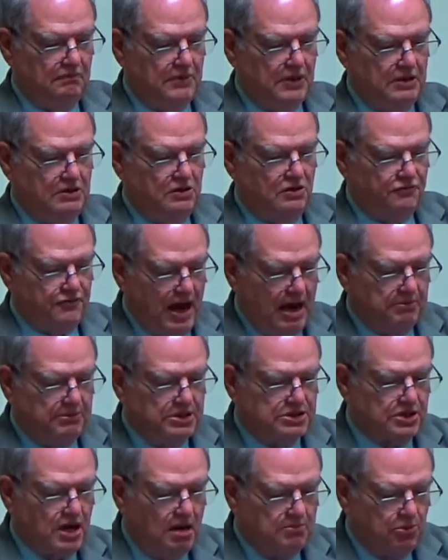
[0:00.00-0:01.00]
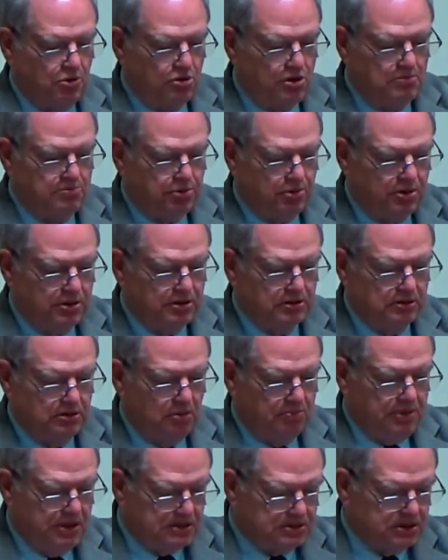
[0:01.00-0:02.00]
Your family's not more important. Your
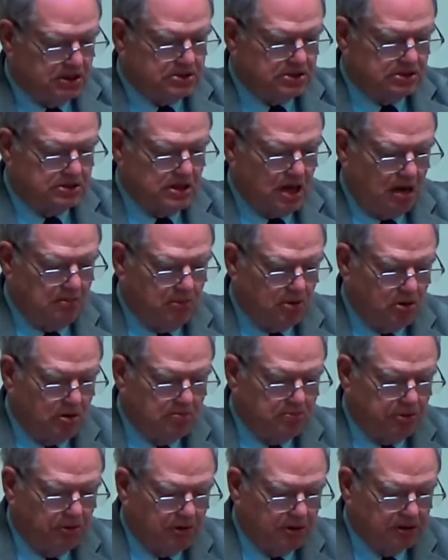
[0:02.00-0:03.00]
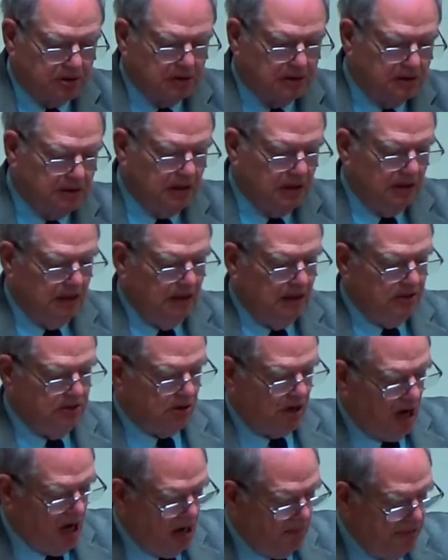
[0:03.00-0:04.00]
business is not more important. Your
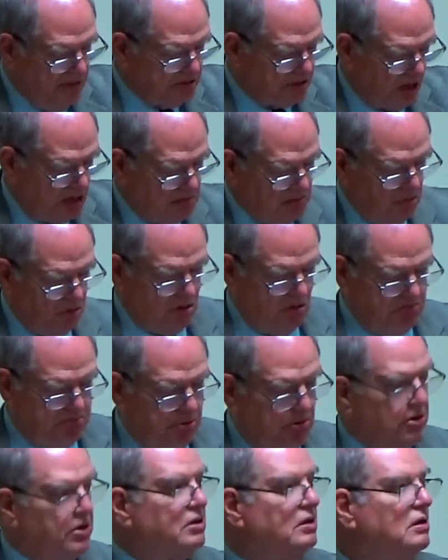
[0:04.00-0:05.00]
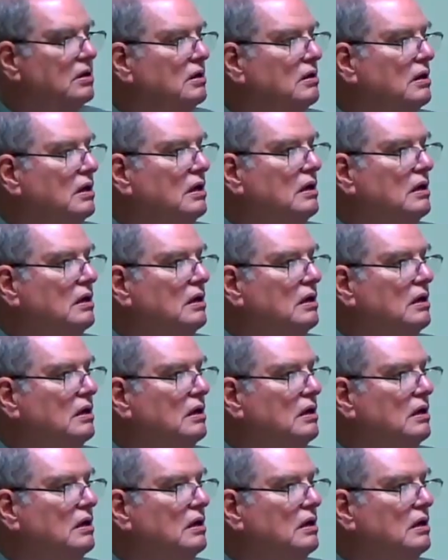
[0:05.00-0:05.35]
hobbies aren't more important.